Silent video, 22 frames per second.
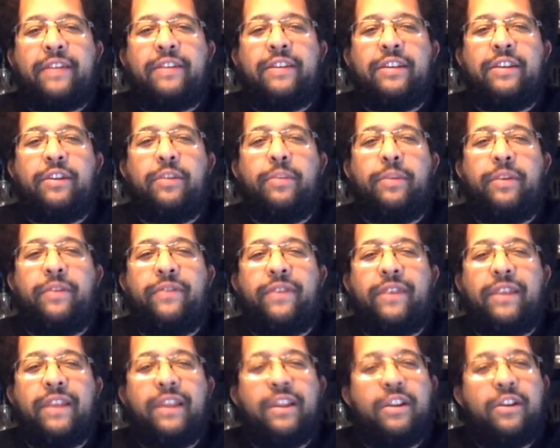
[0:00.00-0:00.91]
little bit of
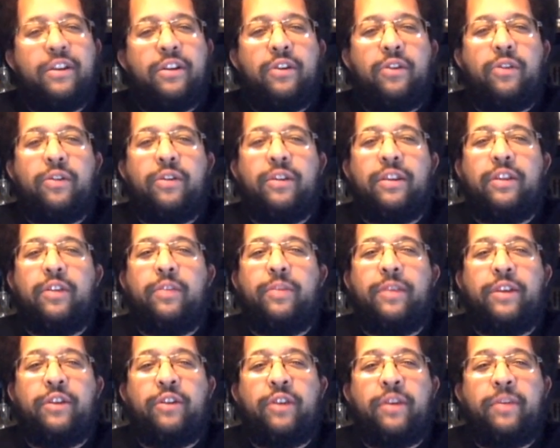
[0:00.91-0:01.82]
vanilla or a little bit
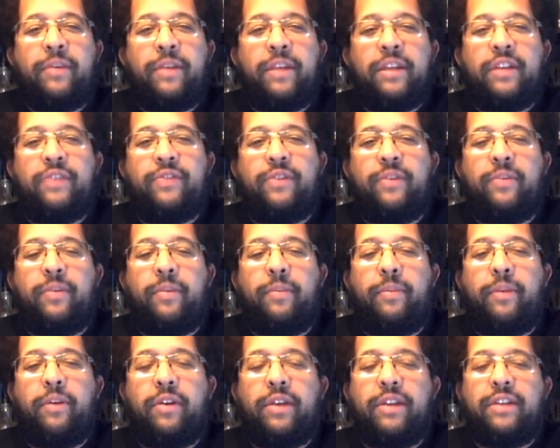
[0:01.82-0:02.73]
of creaminess from the
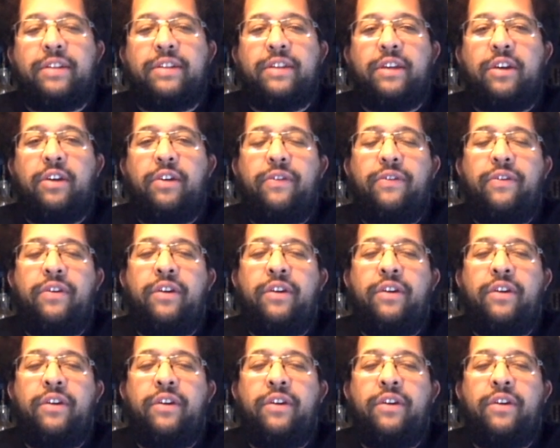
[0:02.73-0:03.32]
milk itself